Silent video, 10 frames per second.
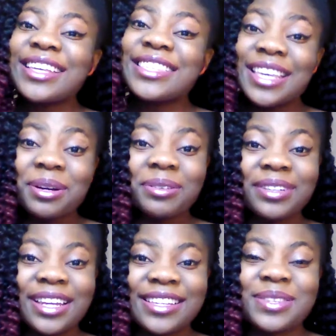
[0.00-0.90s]

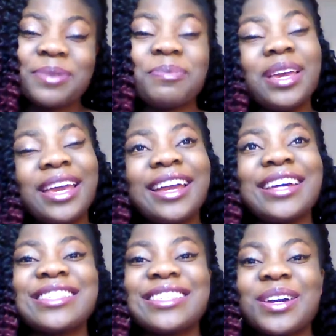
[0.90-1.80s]
singleness, so
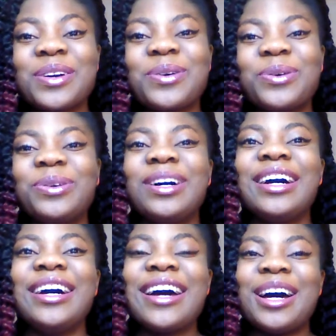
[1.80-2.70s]
being a single
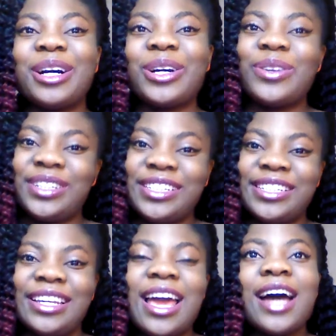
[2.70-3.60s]

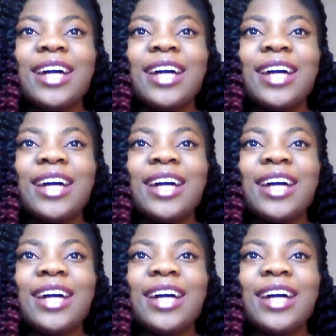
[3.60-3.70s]
Christian.